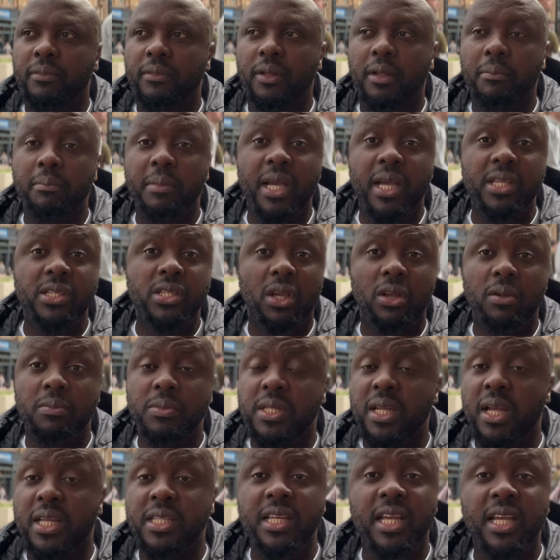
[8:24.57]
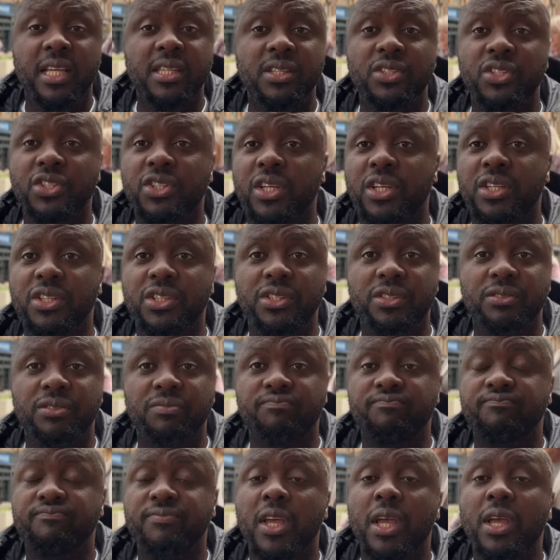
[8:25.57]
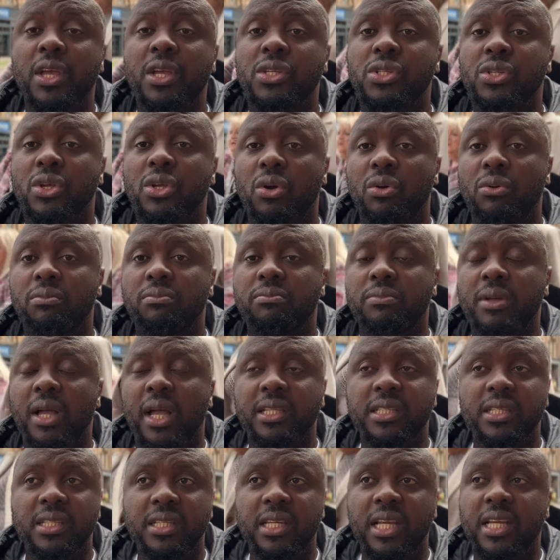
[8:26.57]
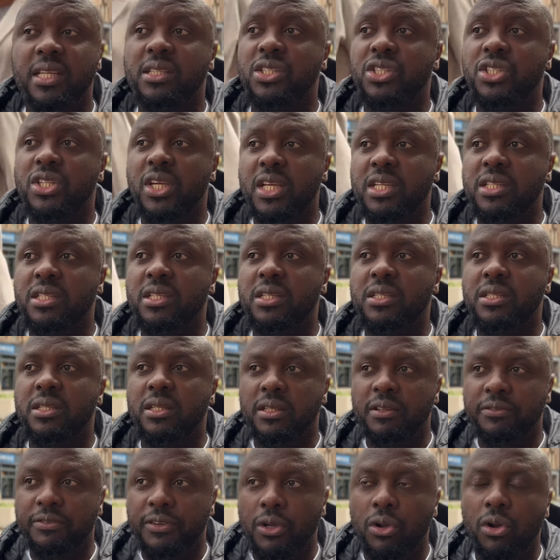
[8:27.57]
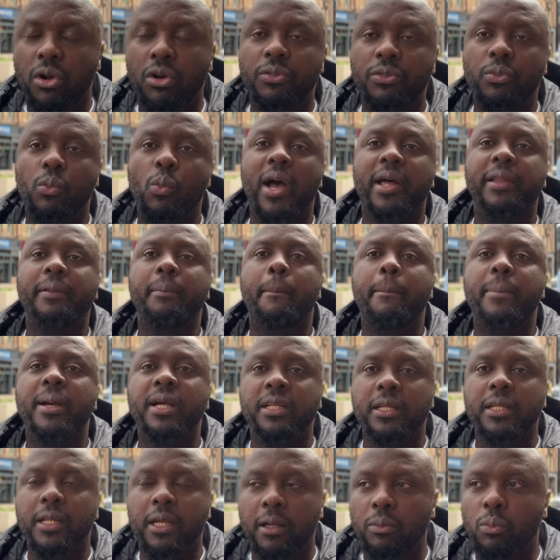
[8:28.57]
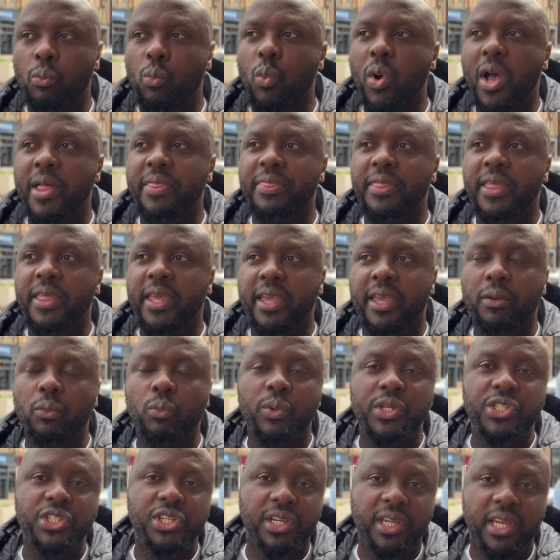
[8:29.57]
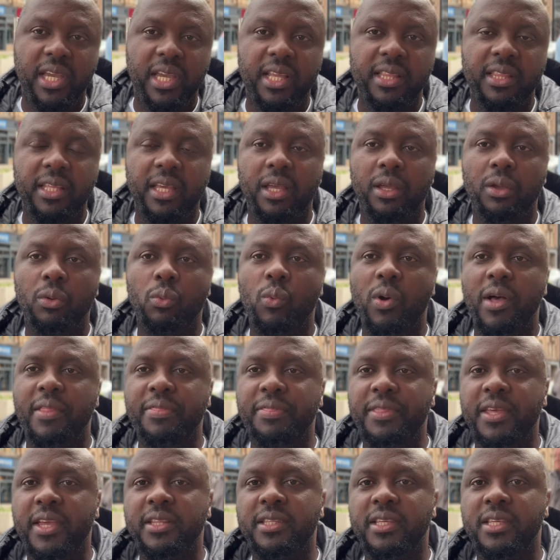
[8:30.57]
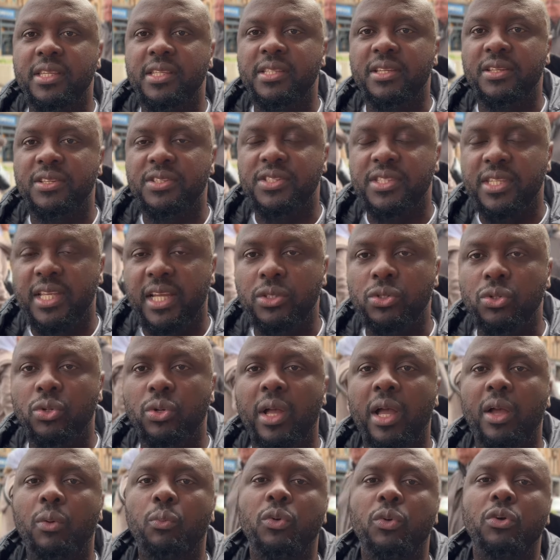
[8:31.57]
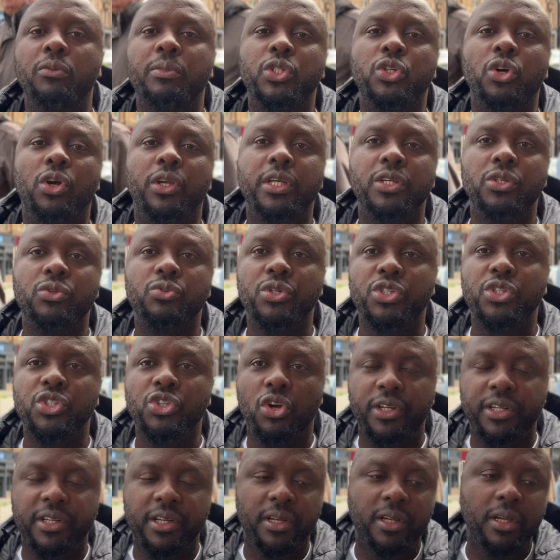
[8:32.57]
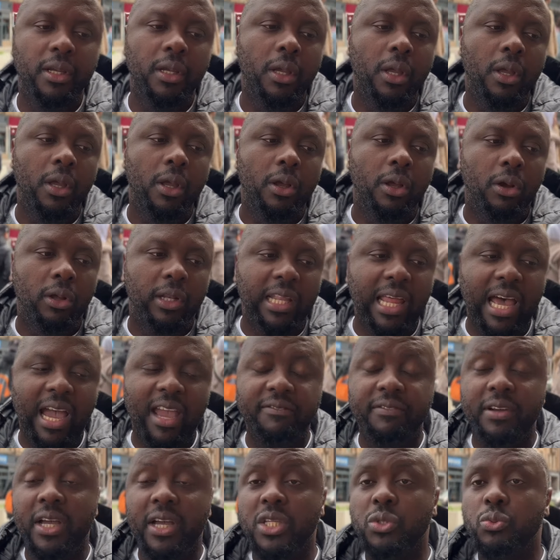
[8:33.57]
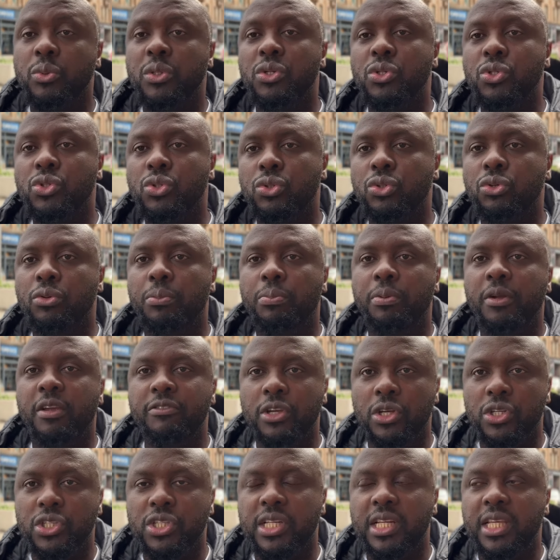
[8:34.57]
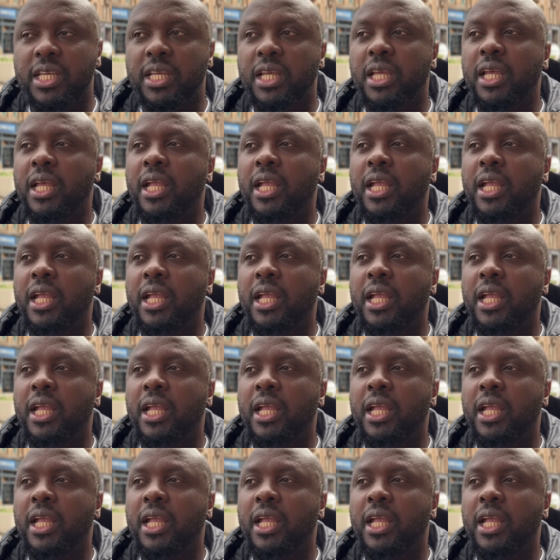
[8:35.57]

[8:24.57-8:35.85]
my circumstance hasn't changed. So, as it hasn't changed, it's a difficult one, but one day we shall get there. One day things can settle, and we'll be talking to each other live as we used to do previously.